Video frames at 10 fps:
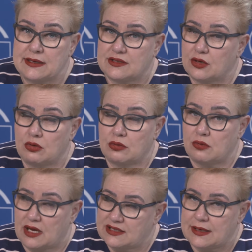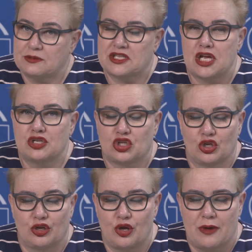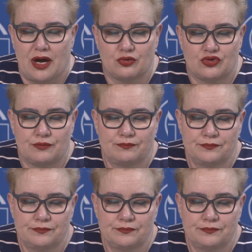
so quite substantial amounts.